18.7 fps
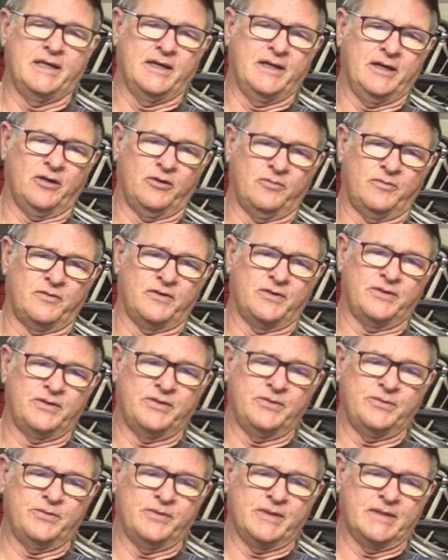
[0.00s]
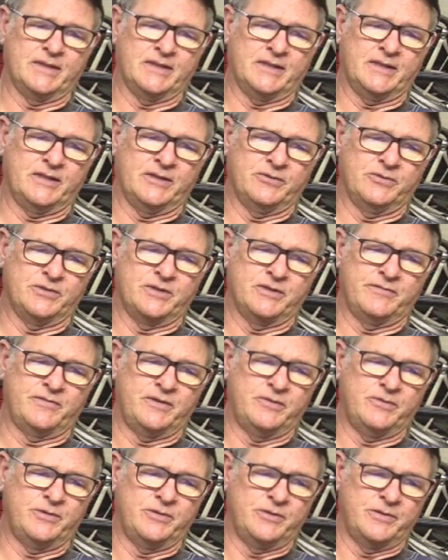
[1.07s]
helpful to, uh, to, those of
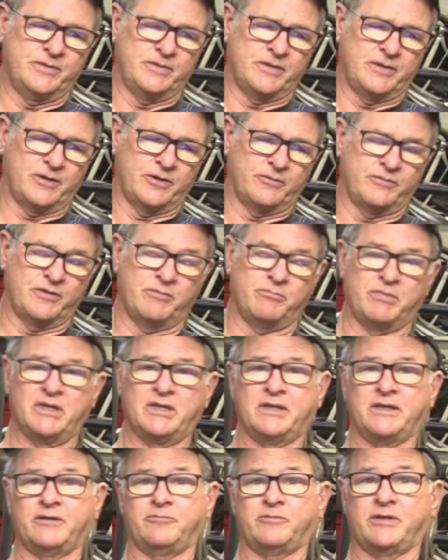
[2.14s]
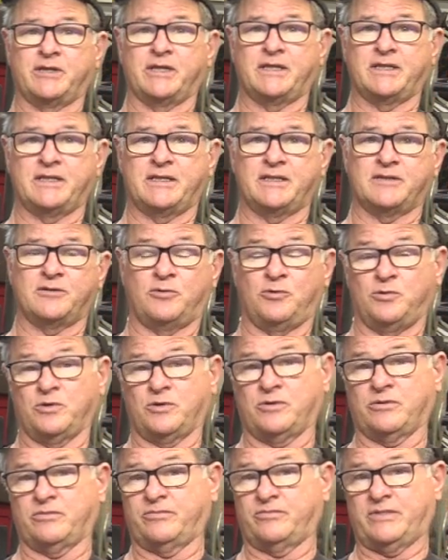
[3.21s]
you who are rebuilding one of these,
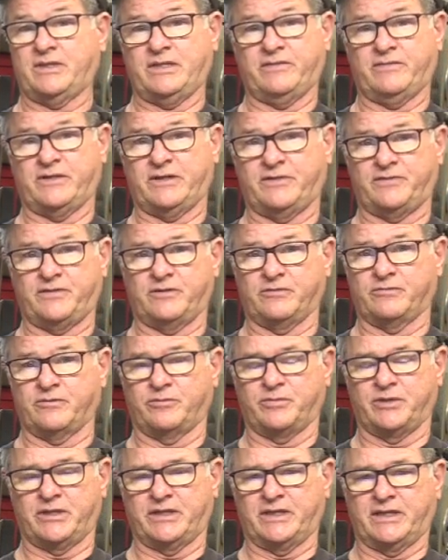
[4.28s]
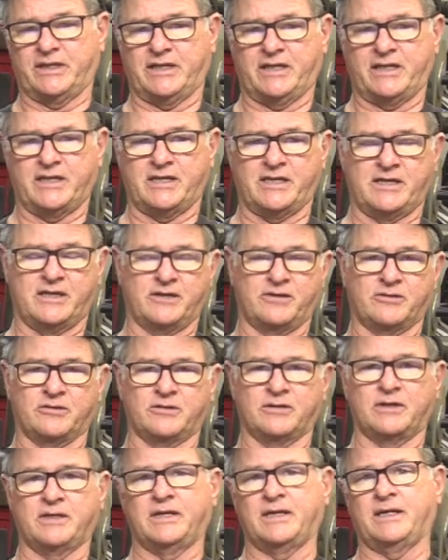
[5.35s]
or even if you're rebuilding any of the
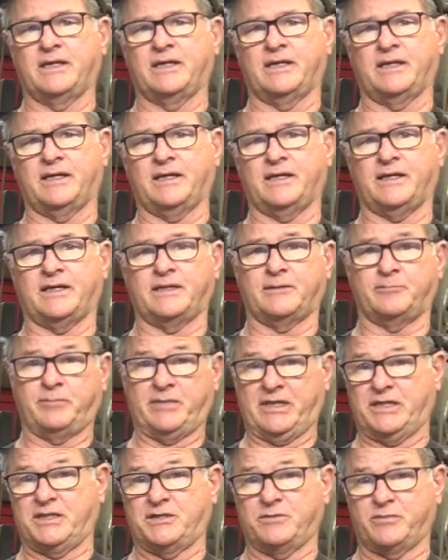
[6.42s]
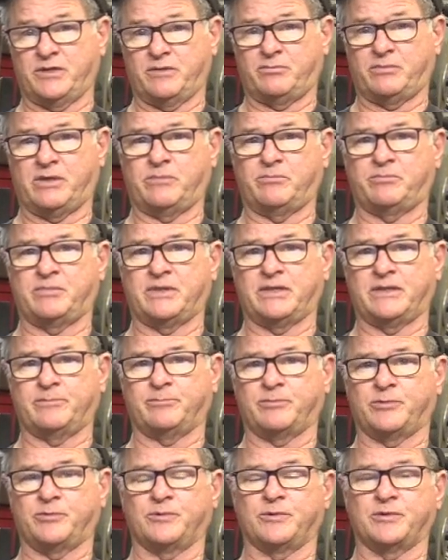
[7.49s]
other uh, Benjamin Pump Up
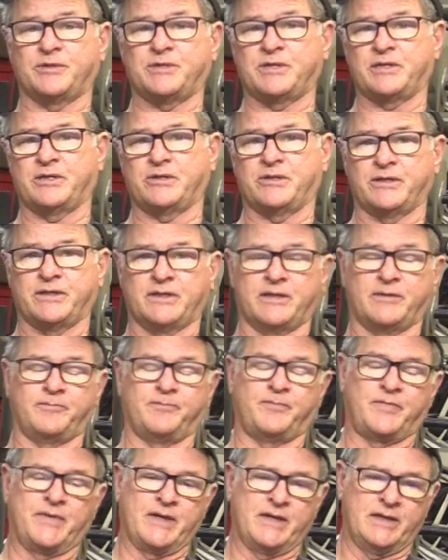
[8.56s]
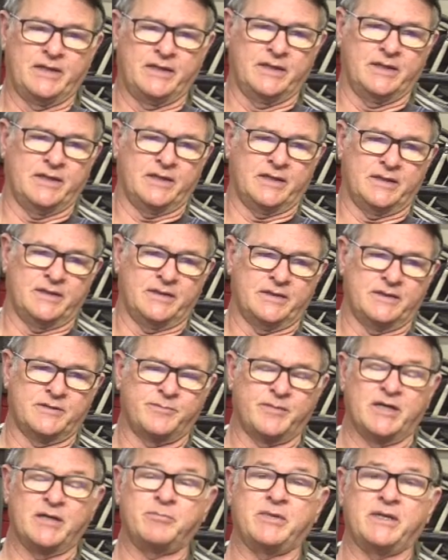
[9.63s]
or Sheridan, uh, this
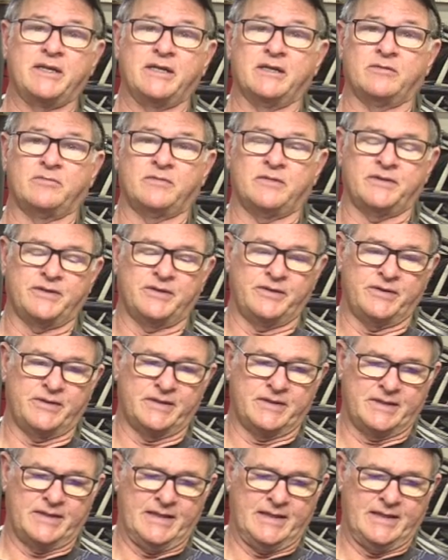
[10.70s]
might be helpful to you.